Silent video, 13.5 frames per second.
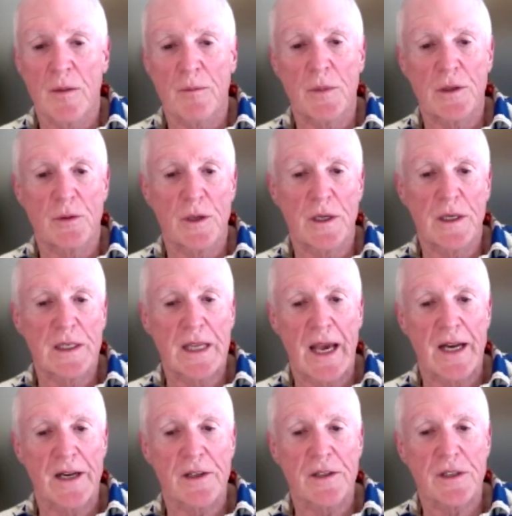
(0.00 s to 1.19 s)
between
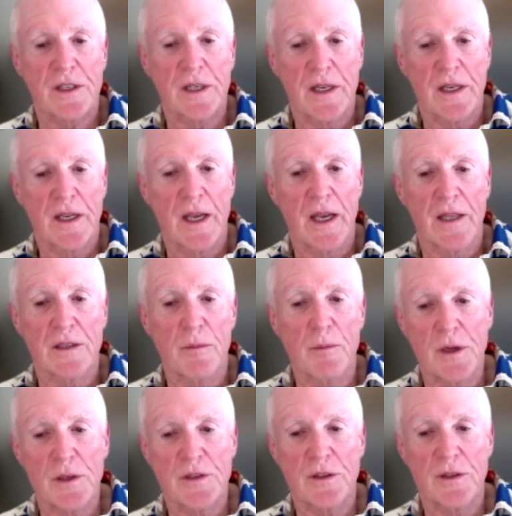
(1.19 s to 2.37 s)
candidates and the
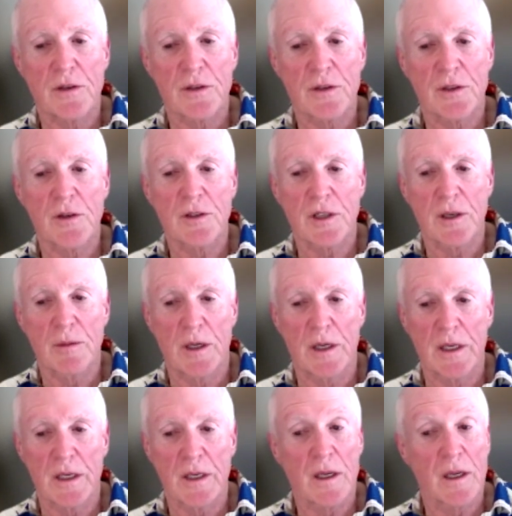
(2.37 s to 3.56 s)
ministerial search
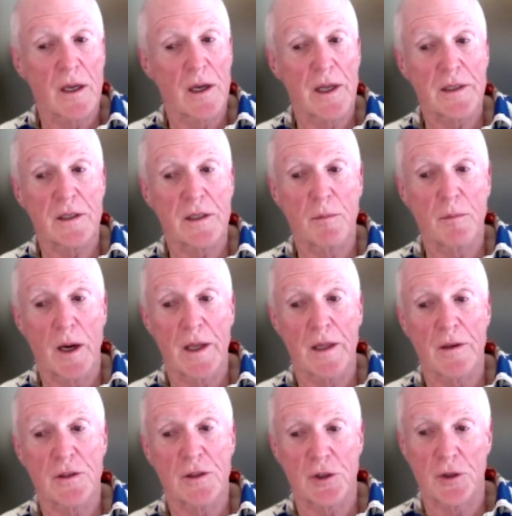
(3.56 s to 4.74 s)
committee elected by the
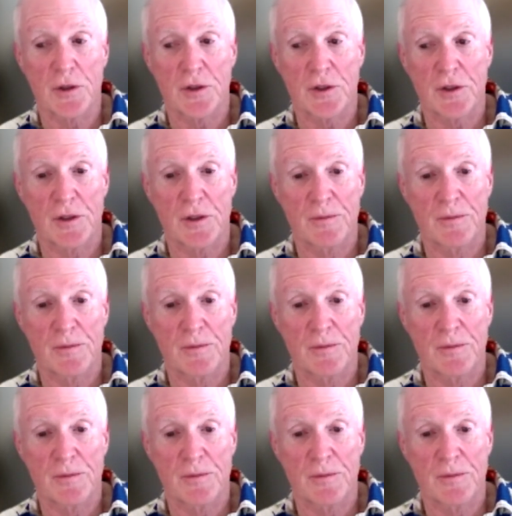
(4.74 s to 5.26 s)
church.